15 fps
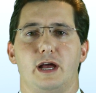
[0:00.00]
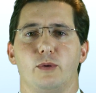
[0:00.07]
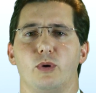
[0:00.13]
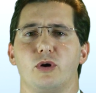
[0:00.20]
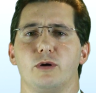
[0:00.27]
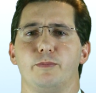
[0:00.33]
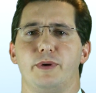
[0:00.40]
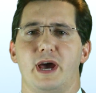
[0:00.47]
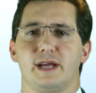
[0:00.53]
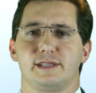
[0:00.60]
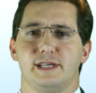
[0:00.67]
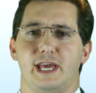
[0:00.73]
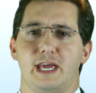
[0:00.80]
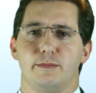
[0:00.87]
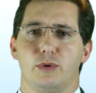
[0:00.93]
Hi, welcome back
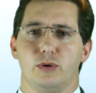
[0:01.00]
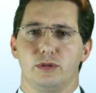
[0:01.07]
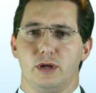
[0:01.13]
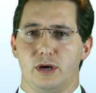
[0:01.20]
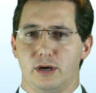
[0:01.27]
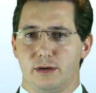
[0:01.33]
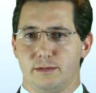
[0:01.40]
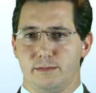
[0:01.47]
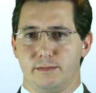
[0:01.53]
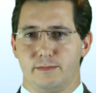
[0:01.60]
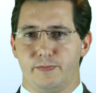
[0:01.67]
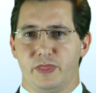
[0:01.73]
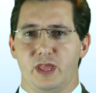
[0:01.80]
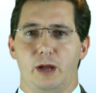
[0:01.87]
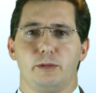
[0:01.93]
to Haimo Law.
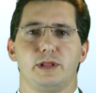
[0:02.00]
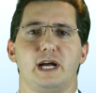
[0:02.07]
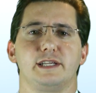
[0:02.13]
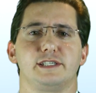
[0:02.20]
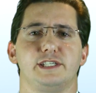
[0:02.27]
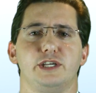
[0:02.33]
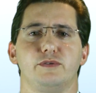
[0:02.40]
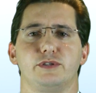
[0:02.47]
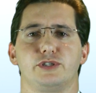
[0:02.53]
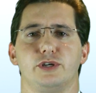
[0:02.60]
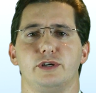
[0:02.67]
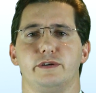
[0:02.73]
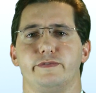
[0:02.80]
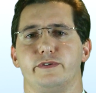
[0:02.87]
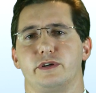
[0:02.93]
I'm glad to see you
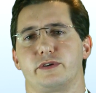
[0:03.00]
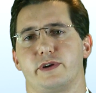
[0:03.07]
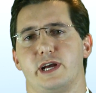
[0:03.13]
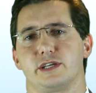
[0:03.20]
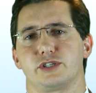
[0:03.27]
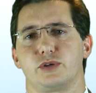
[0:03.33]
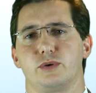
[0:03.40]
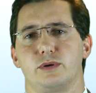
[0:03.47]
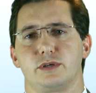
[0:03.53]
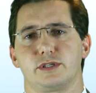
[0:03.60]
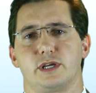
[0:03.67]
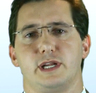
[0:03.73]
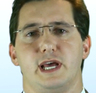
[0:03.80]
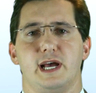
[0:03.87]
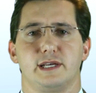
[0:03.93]
return for a crash course
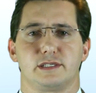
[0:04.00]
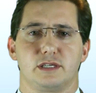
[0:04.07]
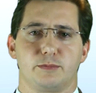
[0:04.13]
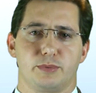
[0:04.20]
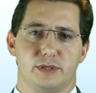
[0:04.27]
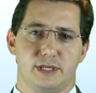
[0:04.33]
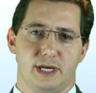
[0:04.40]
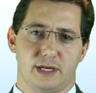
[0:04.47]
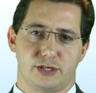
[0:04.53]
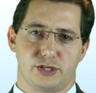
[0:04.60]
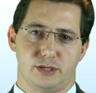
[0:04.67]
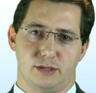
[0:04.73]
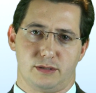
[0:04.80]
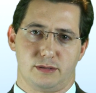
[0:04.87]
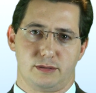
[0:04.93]
on asset
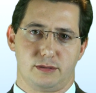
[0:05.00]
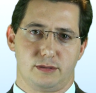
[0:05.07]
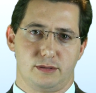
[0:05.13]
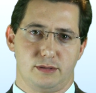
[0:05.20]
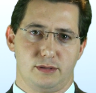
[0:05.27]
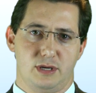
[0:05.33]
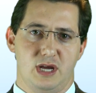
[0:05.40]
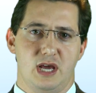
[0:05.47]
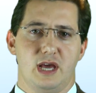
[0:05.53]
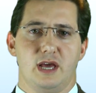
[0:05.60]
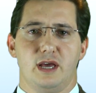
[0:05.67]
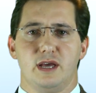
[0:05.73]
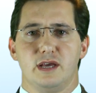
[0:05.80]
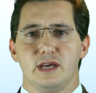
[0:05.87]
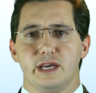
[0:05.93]
protection.
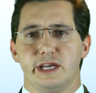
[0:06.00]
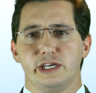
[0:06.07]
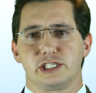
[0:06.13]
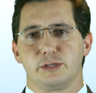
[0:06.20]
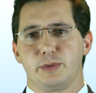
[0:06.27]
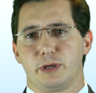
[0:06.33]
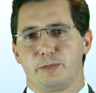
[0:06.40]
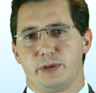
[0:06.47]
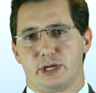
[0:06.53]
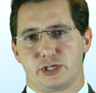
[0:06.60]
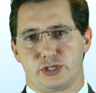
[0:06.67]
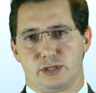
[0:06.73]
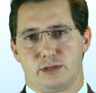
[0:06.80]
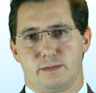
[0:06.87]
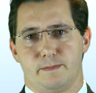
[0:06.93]
Here's the big
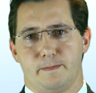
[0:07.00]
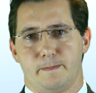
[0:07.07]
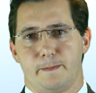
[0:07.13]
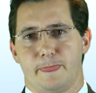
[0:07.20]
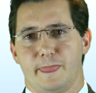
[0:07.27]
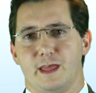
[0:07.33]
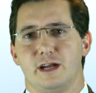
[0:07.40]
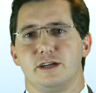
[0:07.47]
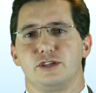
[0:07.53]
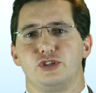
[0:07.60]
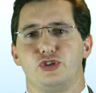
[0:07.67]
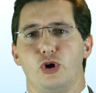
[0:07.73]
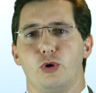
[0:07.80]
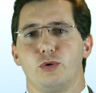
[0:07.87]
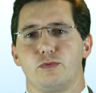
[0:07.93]
picture.
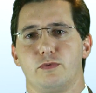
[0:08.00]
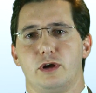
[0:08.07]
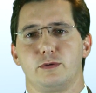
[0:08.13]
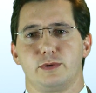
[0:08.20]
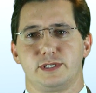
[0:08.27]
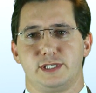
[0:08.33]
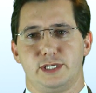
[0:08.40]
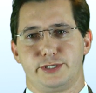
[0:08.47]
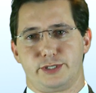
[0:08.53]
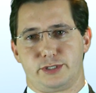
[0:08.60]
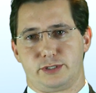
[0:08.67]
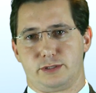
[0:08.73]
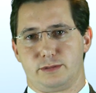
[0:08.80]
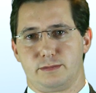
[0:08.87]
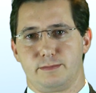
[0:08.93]
Don't run with
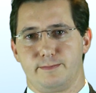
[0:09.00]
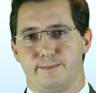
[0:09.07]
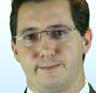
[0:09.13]
scissors.